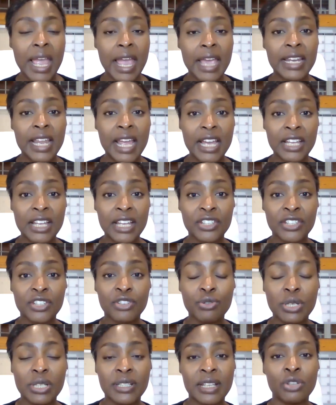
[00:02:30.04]
And as a
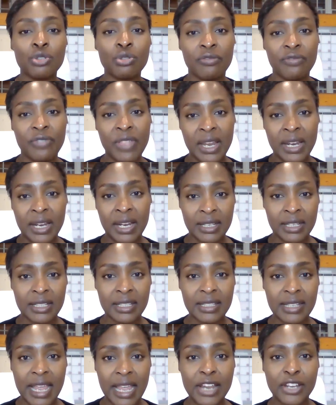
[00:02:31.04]
result of that
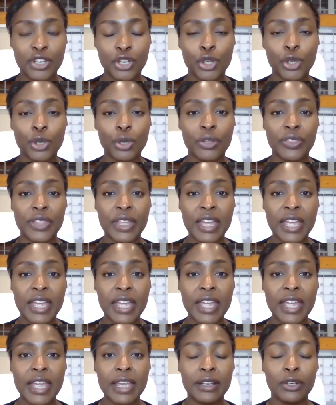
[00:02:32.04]
understanding, you're
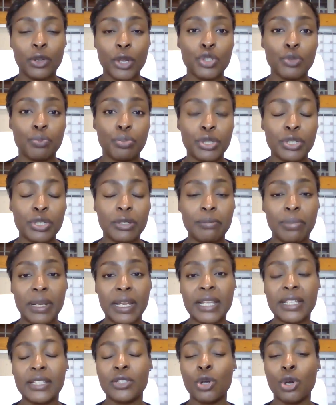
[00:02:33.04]
then going to put in
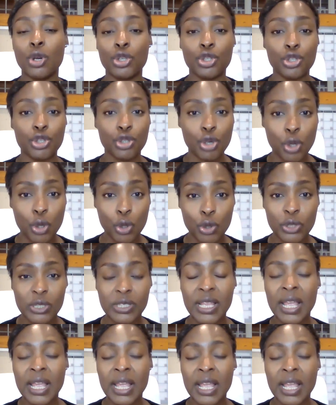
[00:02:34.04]
place
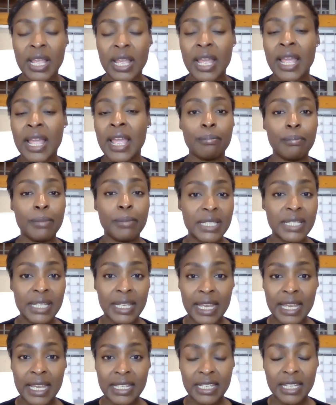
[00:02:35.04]
controls and
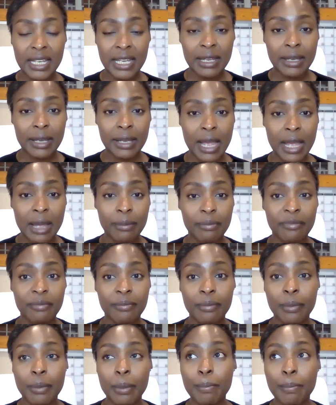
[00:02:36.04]
mitigating
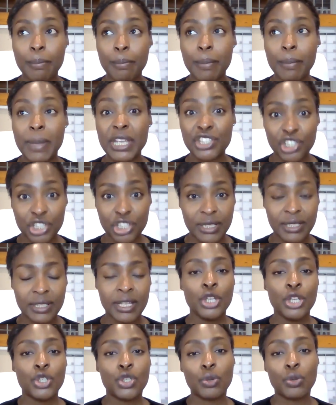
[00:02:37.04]
measures
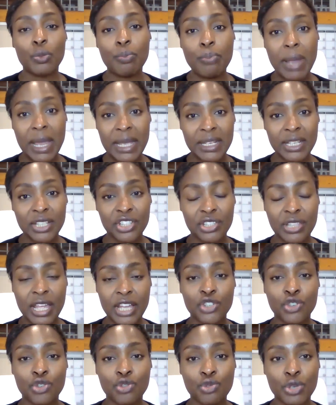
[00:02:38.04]
to manage
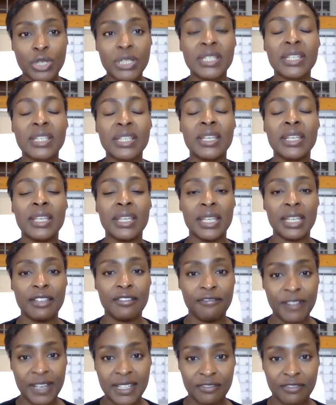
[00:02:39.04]
that risk
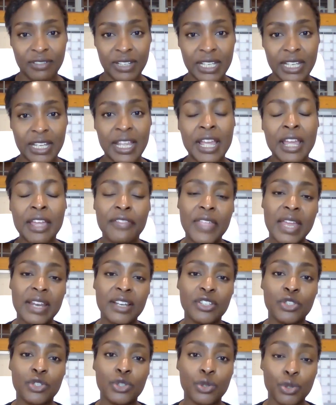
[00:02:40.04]
effectively
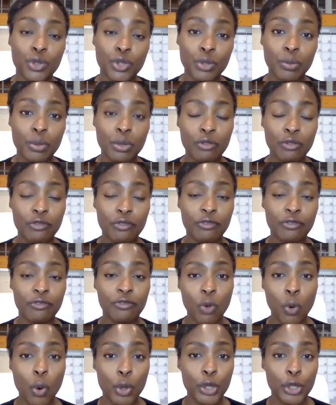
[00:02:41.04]
that is suitable
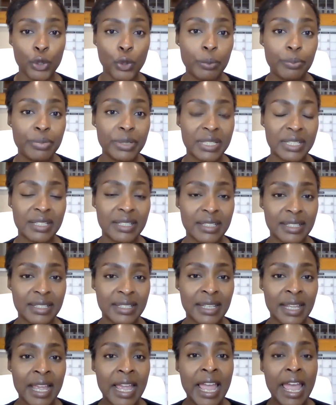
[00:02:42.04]
for your
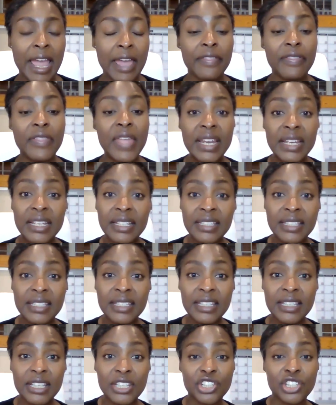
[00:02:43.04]
business. And that
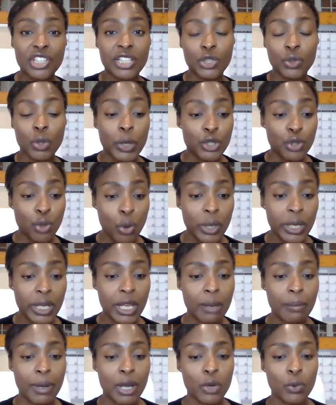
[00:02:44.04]
essentially is what we're
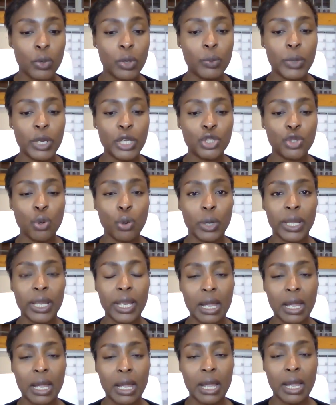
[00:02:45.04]
talking about when we're
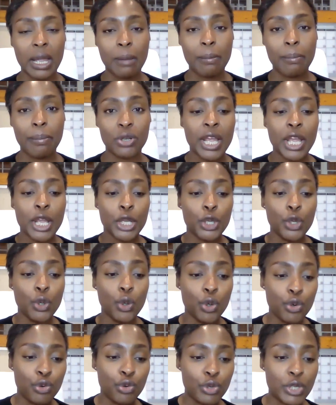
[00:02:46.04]
talking about
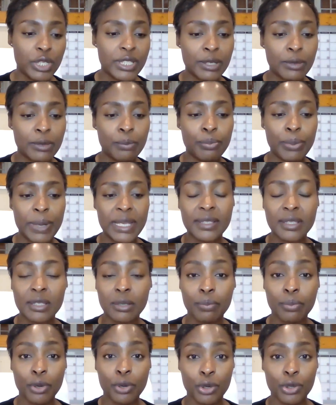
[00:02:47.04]
your risk-based
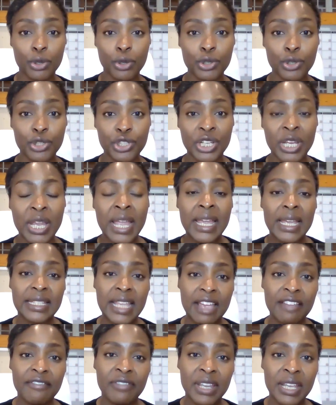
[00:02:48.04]
approach. It's
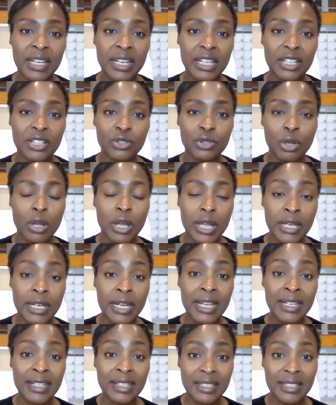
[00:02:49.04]
having
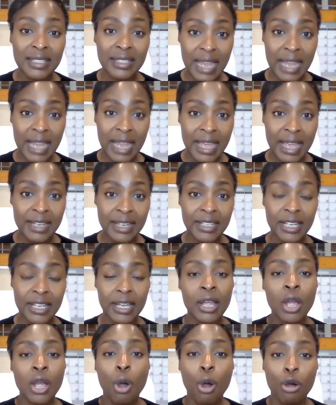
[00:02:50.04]
an understanding
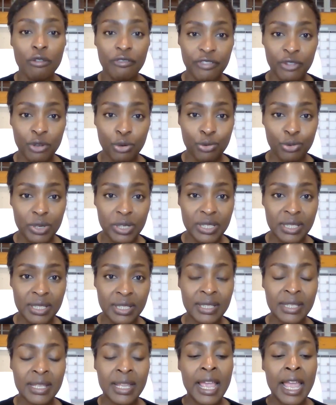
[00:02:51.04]
of your
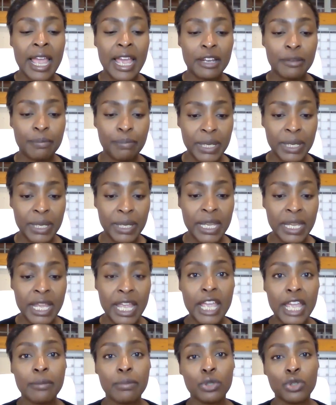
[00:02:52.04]
risks and being
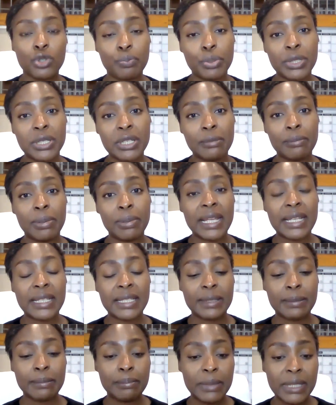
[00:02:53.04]
able to put in
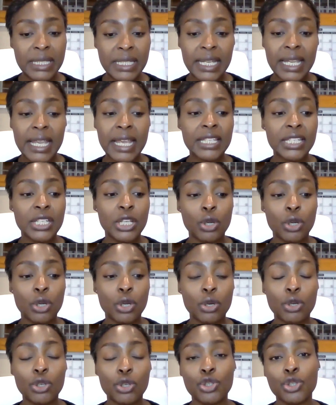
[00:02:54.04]
place mitigating
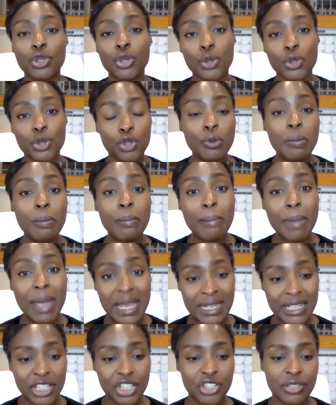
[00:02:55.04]
controls to
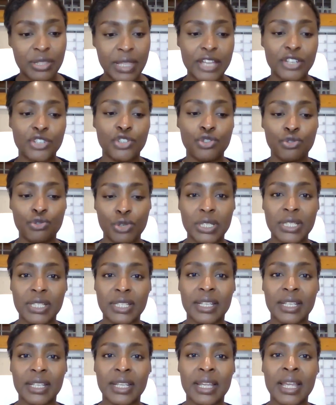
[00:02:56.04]
manage that
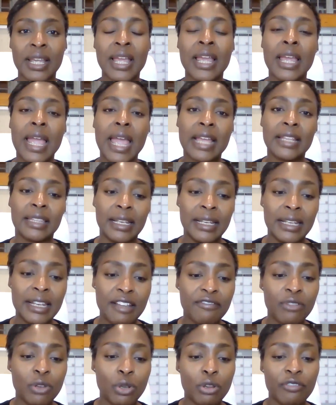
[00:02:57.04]
risk at the
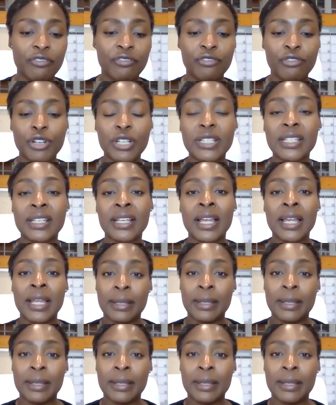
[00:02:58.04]
level of risk.